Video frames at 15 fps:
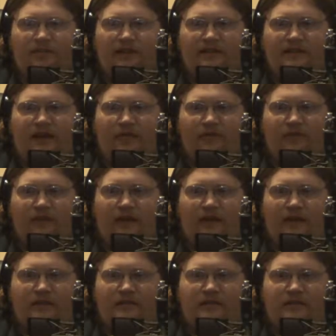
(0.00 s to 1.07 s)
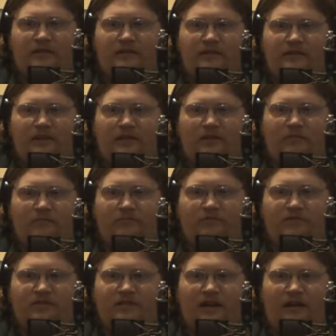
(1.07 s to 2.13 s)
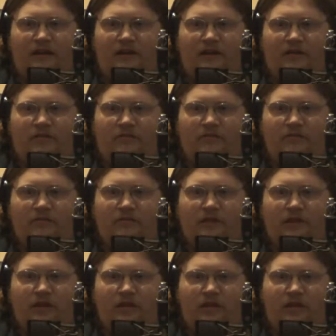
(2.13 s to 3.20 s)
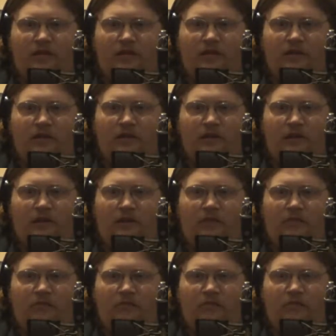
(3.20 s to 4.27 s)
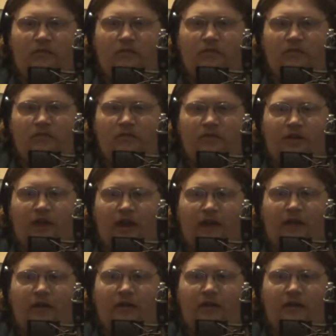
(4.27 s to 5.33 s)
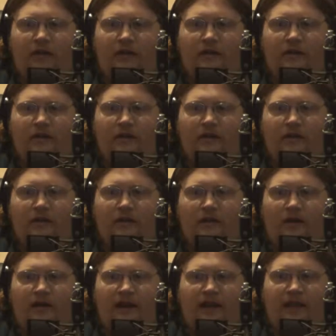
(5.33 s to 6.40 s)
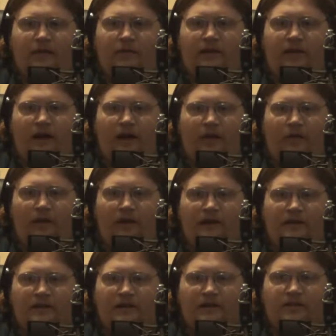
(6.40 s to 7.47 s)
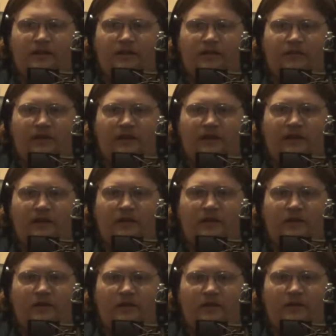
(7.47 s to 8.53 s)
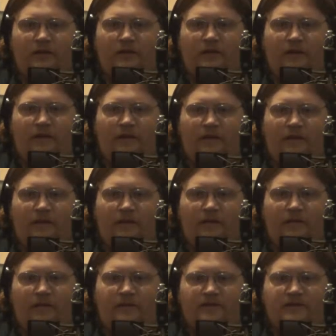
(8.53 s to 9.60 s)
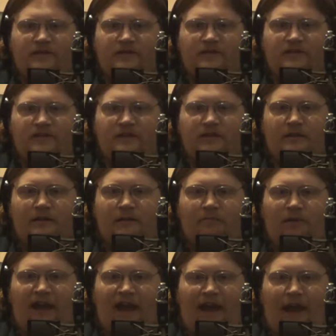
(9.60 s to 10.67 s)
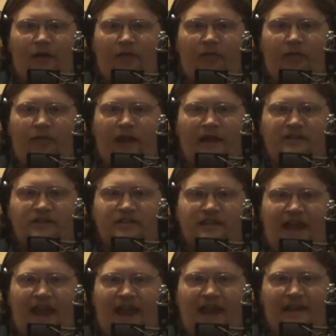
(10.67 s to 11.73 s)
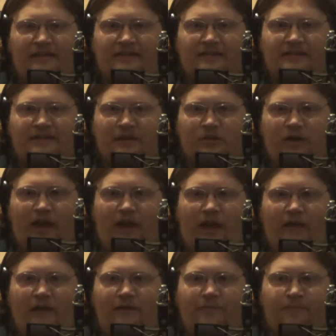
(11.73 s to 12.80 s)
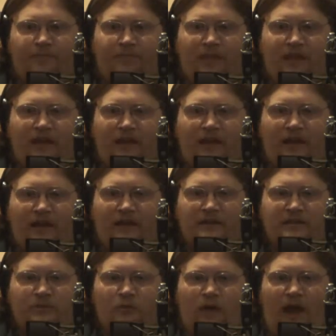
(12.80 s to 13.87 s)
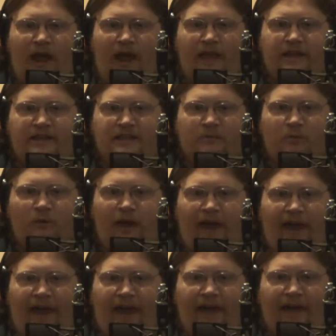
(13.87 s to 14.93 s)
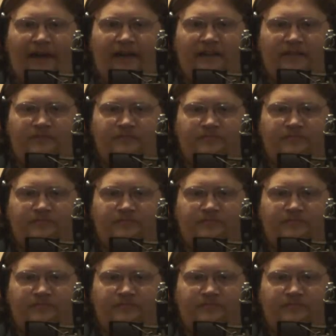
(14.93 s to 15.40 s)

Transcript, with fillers: and everything. So I'm just, I don't know. Oh, okay. Okay, there we go. And nothing over here. There's just a path that just ends. Okay. So way this way. And